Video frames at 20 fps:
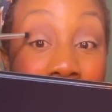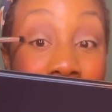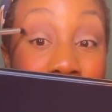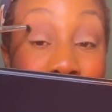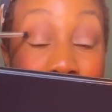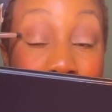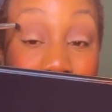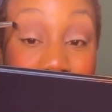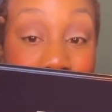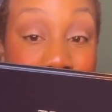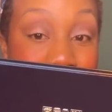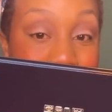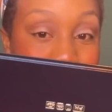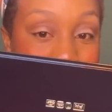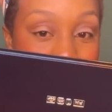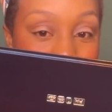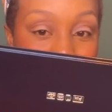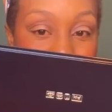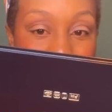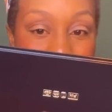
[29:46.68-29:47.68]
knows.
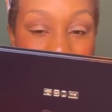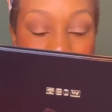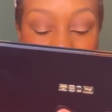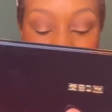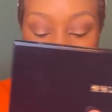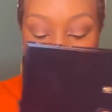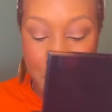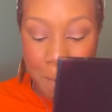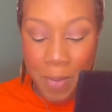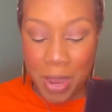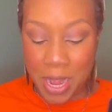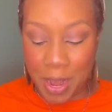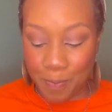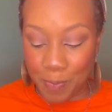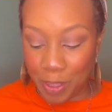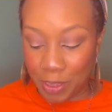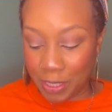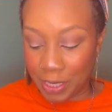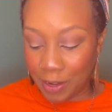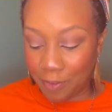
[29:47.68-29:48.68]
Jeffree is
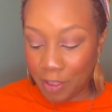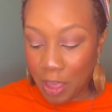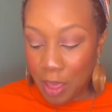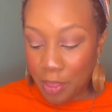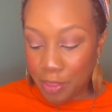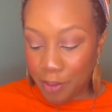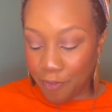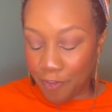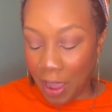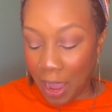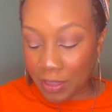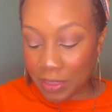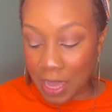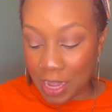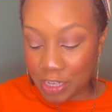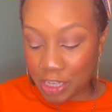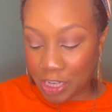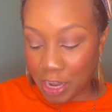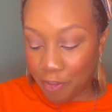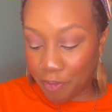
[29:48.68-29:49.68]
manipulative. The fact that
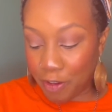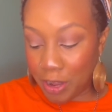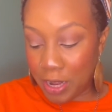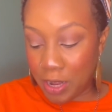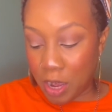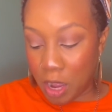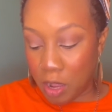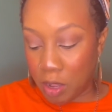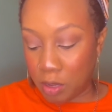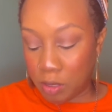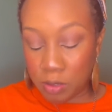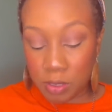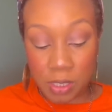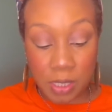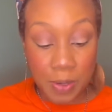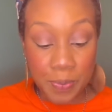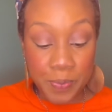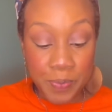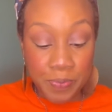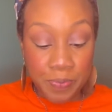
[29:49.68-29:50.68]
Jeffree knows
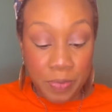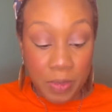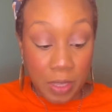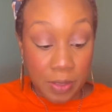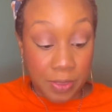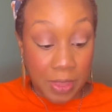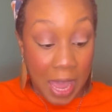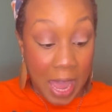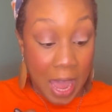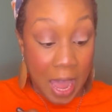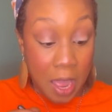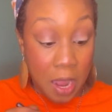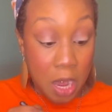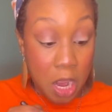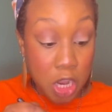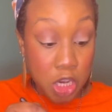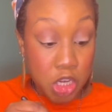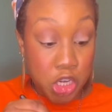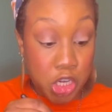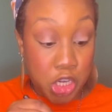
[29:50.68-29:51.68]
that
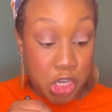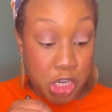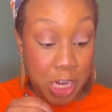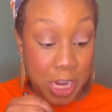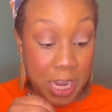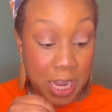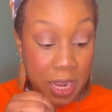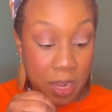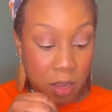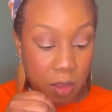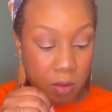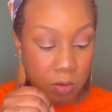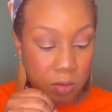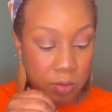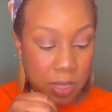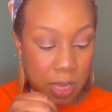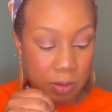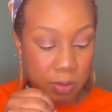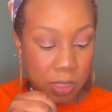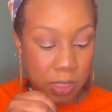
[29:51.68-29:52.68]
she, oh,
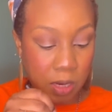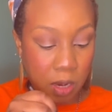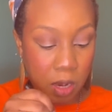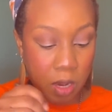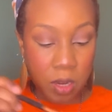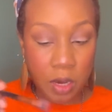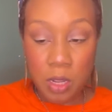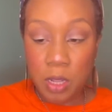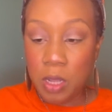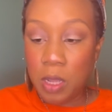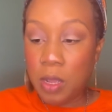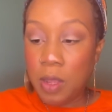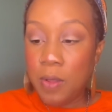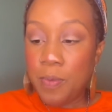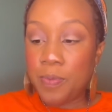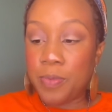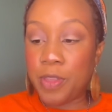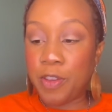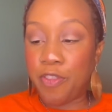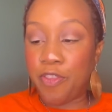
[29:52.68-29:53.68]
that was hard.
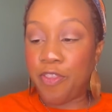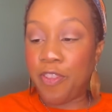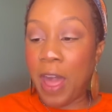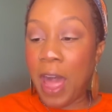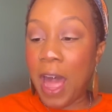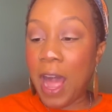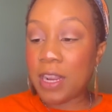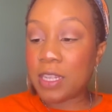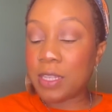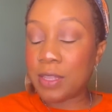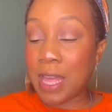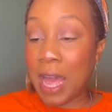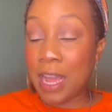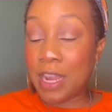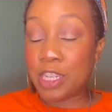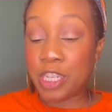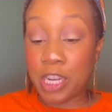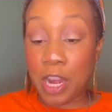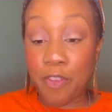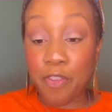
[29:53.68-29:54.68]
The fact
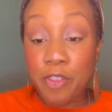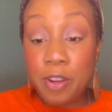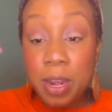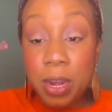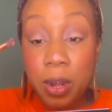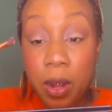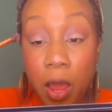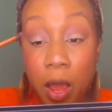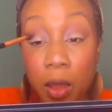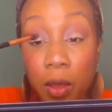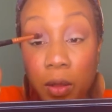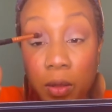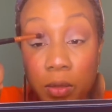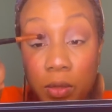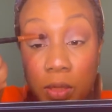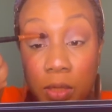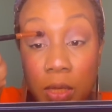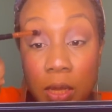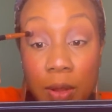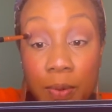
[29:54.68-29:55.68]
that Jeffree
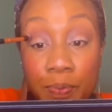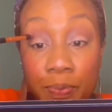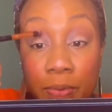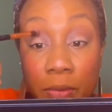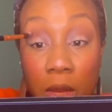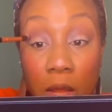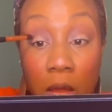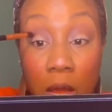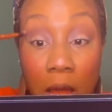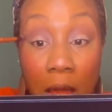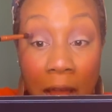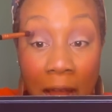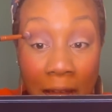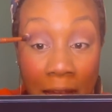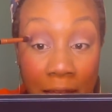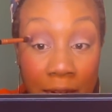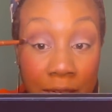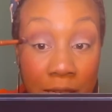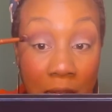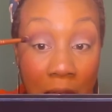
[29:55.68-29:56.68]
knows
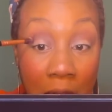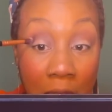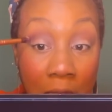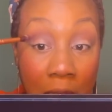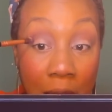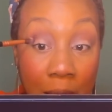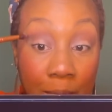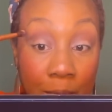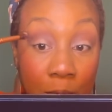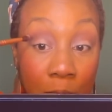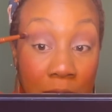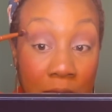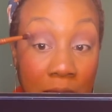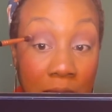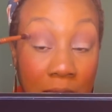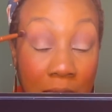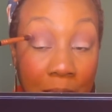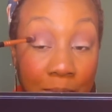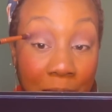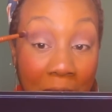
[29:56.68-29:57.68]
and what's his
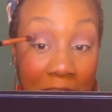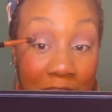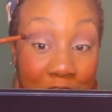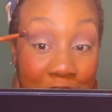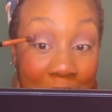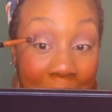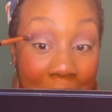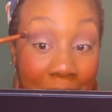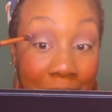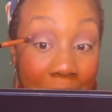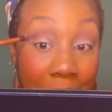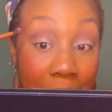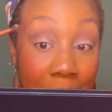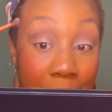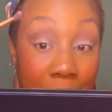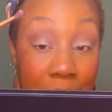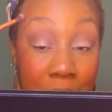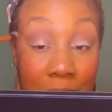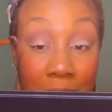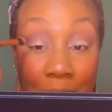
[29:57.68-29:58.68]
name? That Jay
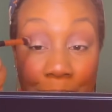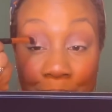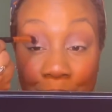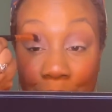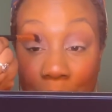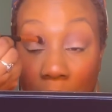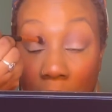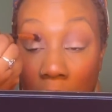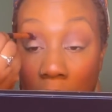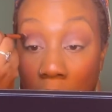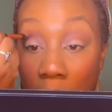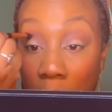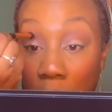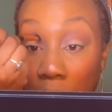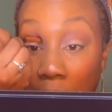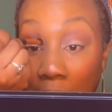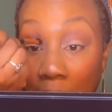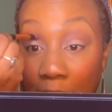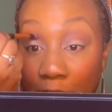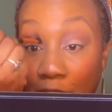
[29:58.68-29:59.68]
knows, oh,
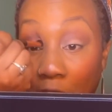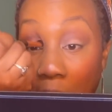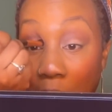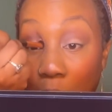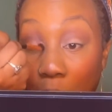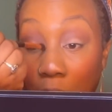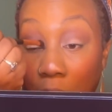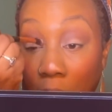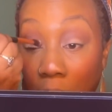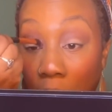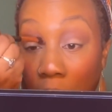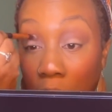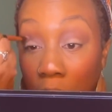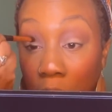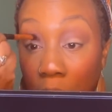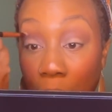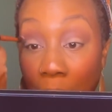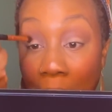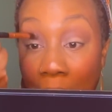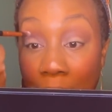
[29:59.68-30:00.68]
like if I were to call her
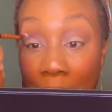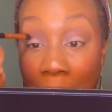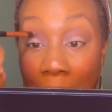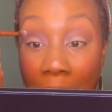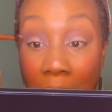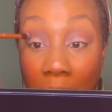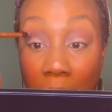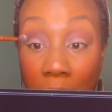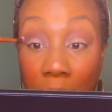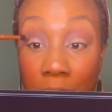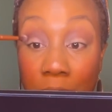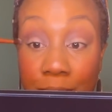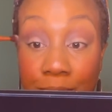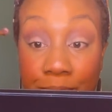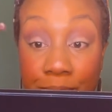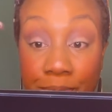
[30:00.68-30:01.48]
right now,